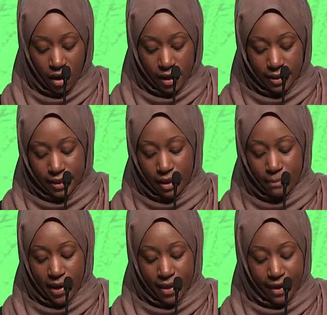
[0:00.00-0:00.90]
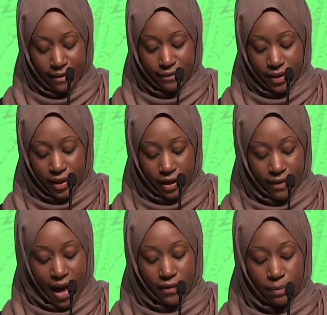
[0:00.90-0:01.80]
it doesn't mean that feeling of
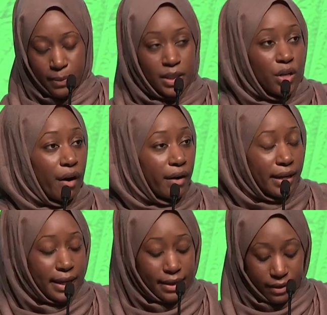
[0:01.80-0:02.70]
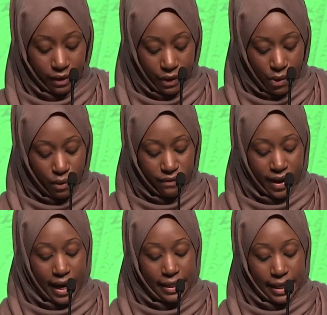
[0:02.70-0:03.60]
having been targeted or
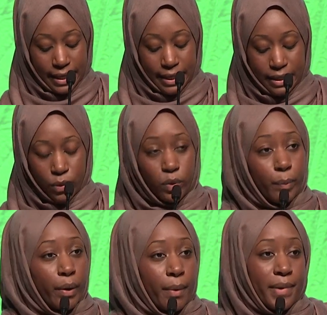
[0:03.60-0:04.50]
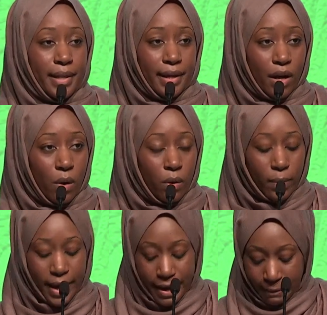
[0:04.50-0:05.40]
violated will permanently go
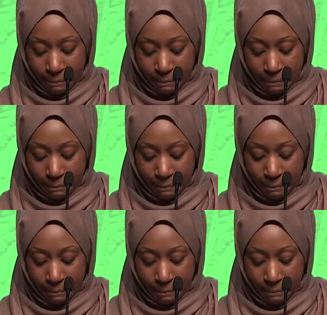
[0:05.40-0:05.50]
away.